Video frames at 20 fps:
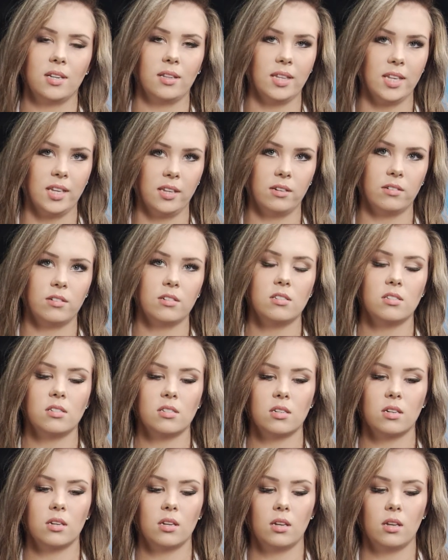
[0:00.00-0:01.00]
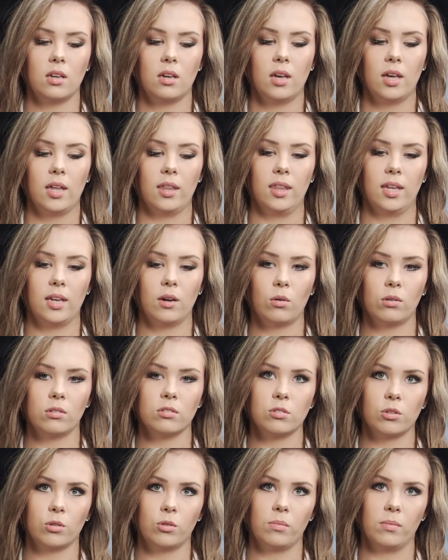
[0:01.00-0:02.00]
and leaders and they all
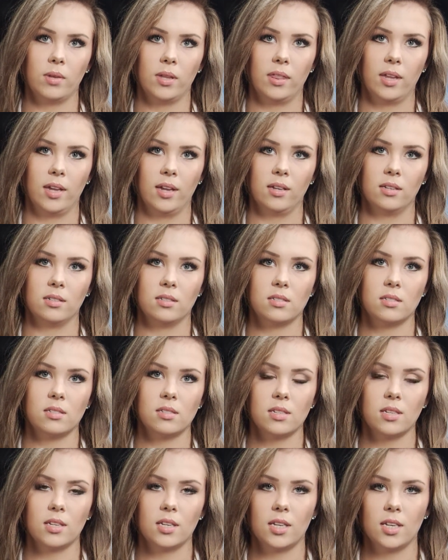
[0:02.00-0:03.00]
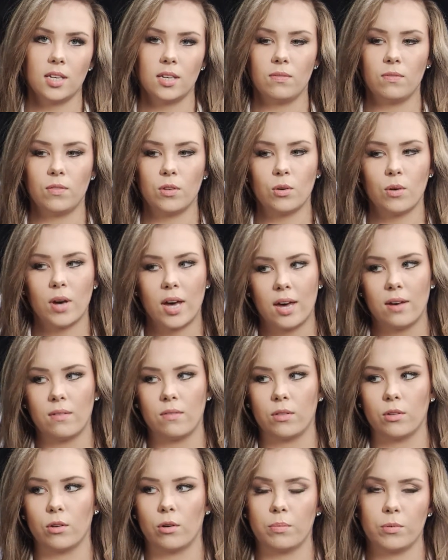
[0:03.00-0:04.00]
told me that if you
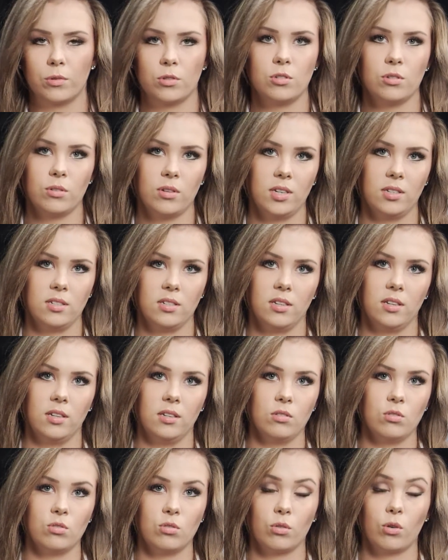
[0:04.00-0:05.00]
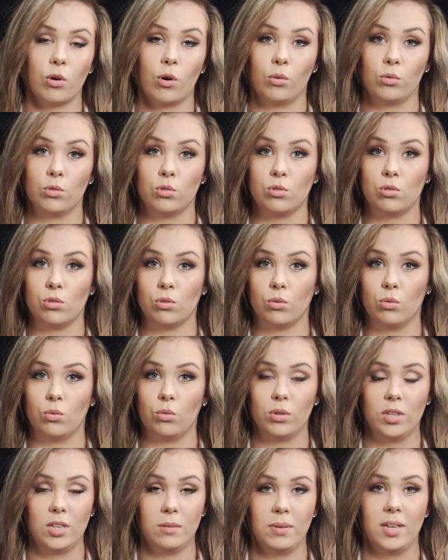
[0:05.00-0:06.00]
have the opportunity to go
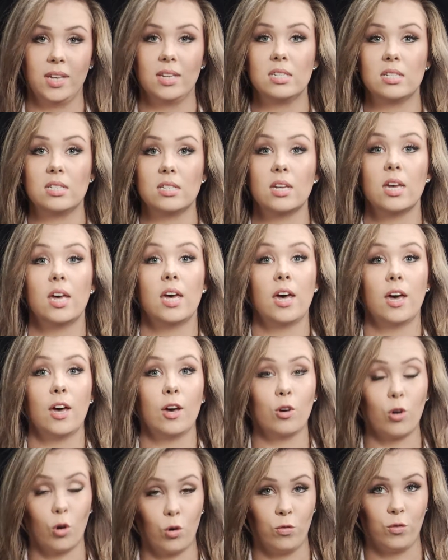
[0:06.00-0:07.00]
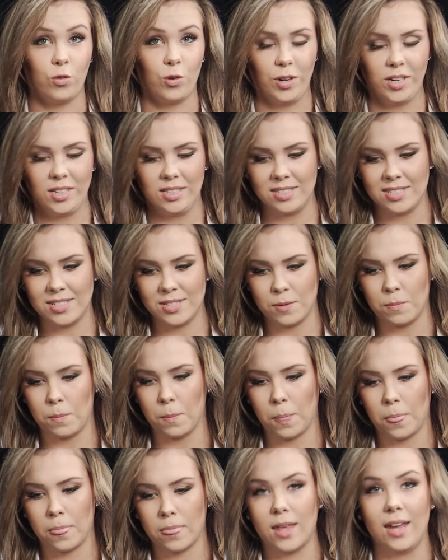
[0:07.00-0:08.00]
to EBS, go for it.
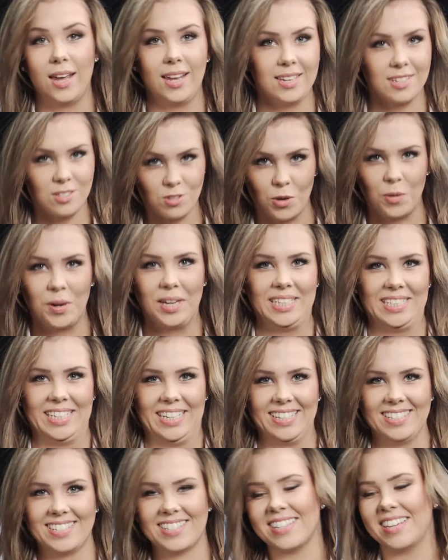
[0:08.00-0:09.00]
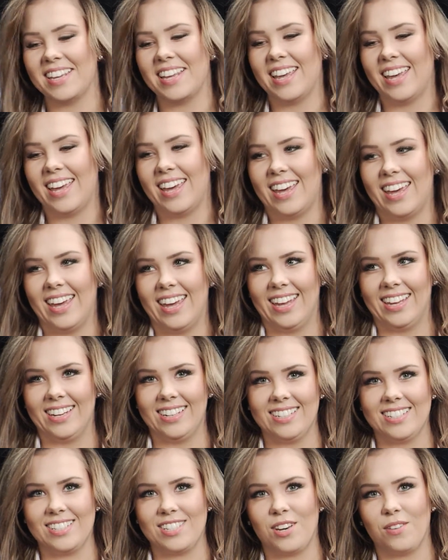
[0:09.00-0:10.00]
So I did.
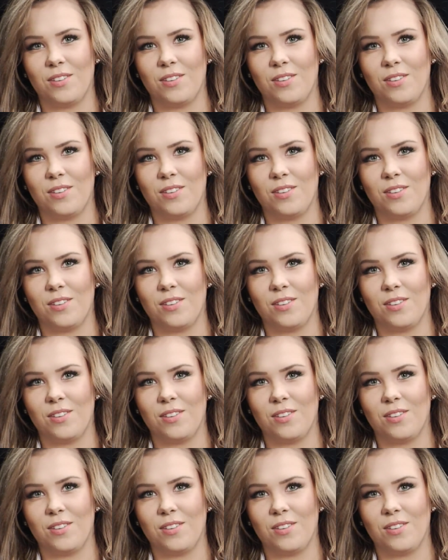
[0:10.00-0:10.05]
And